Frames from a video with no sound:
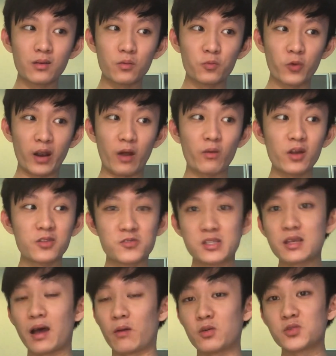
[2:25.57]
When I went to
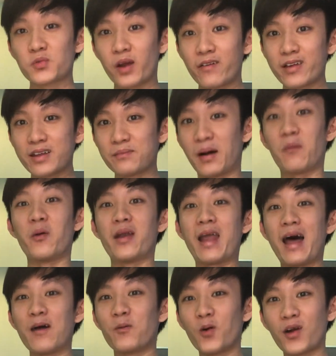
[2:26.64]
sleep, I was wearing it, but when
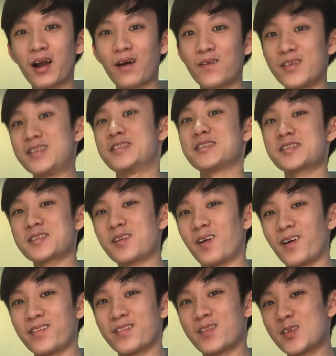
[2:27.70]
I woke up, it's just
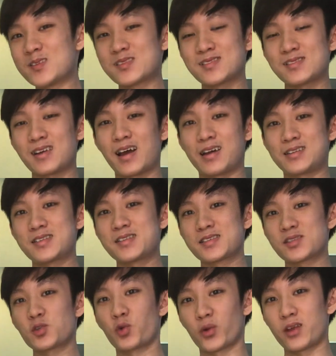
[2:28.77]
gone because I
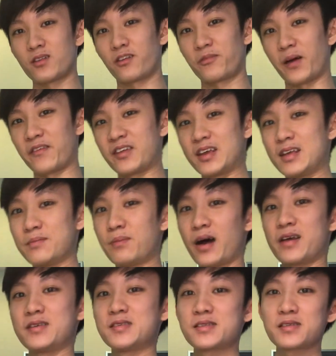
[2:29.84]
just took it off by
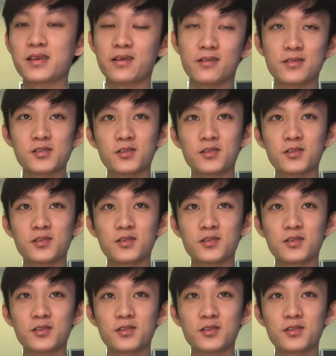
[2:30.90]
instinct.